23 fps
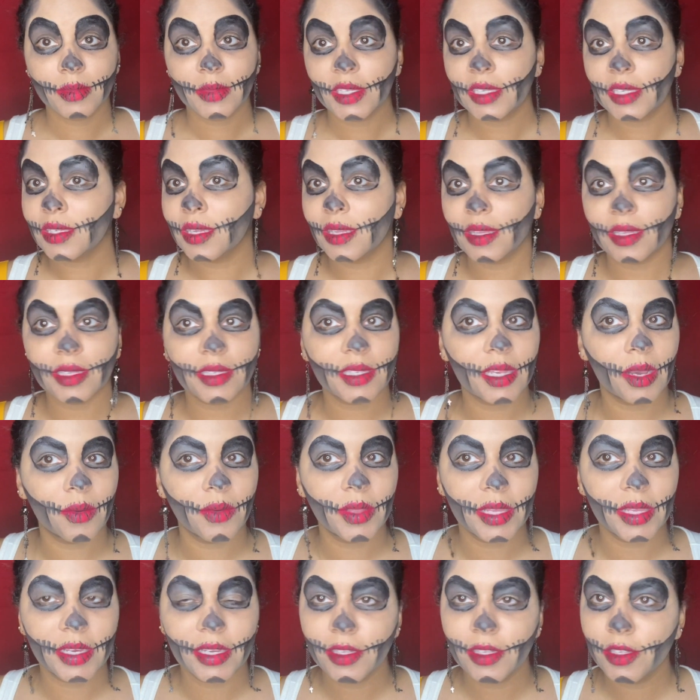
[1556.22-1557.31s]
So this is how we're
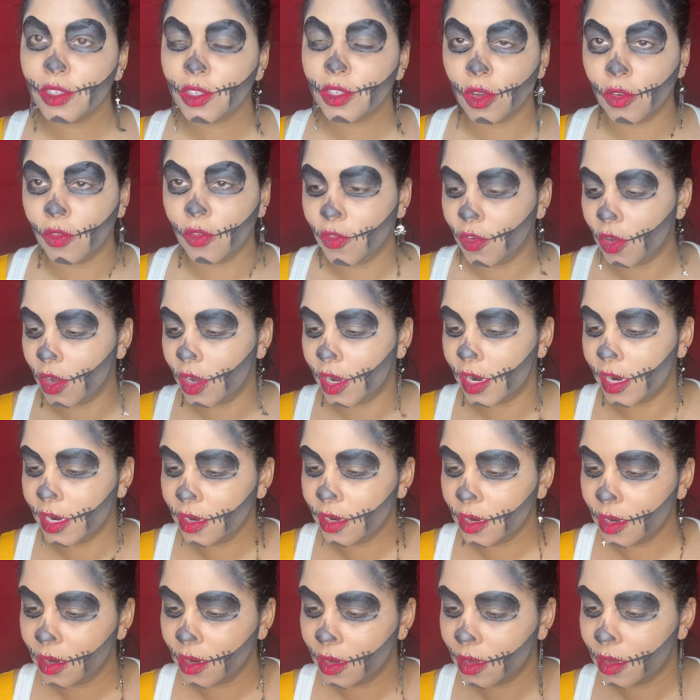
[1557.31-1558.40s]
looking so far.
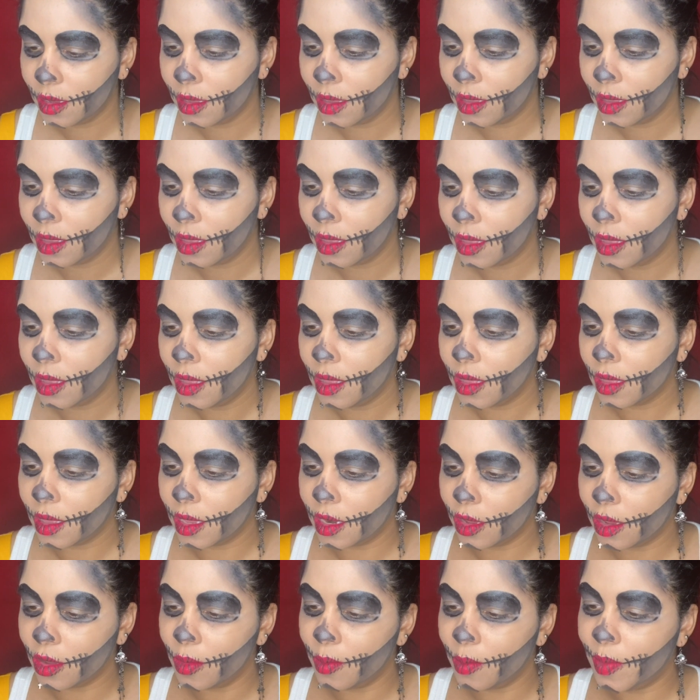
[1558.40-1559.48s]
I'm
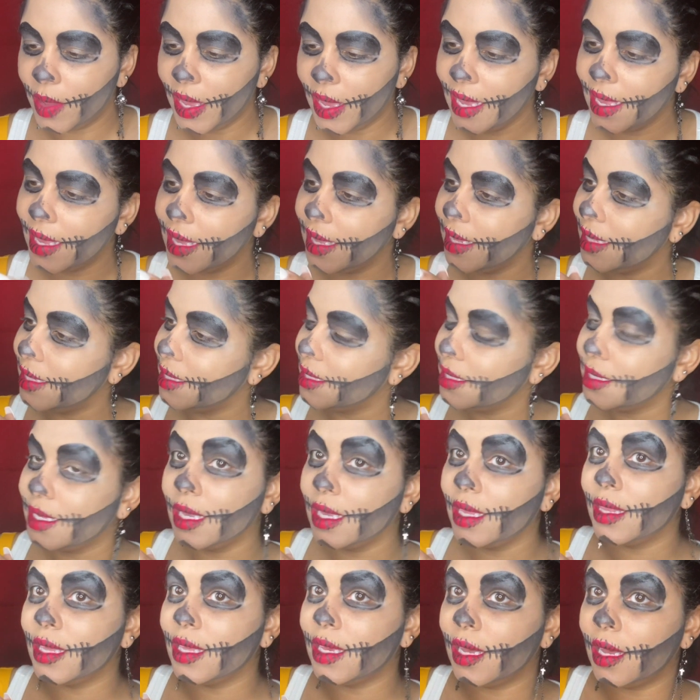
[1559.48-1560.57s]
gonna go back
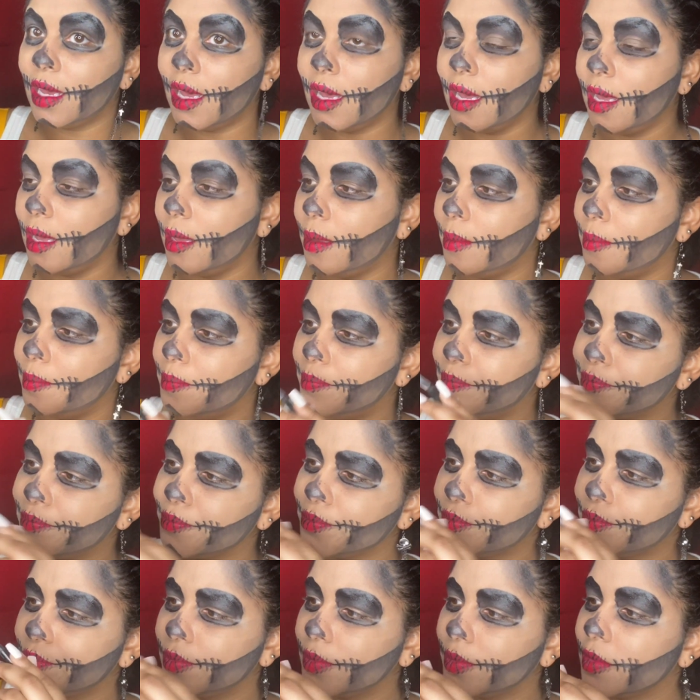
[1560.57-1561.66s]
into the
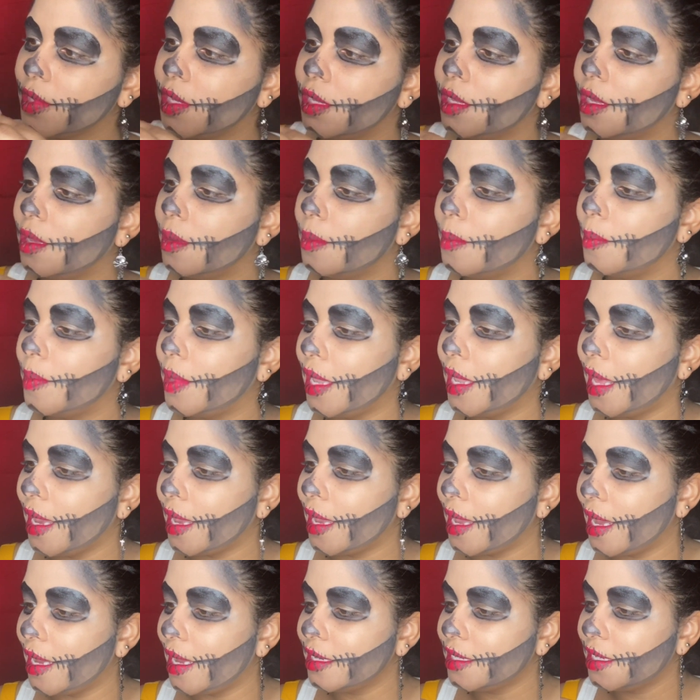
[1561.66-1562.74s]
black
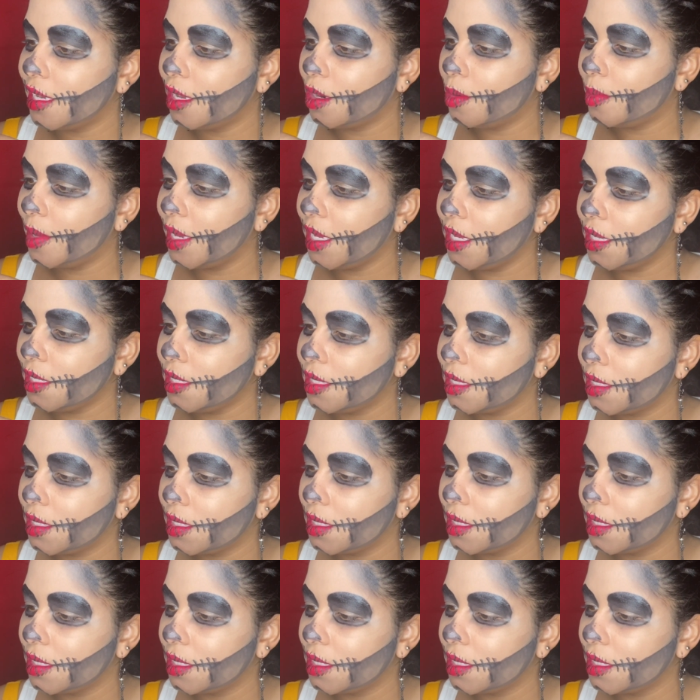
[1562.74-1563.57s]
eyeshadow base.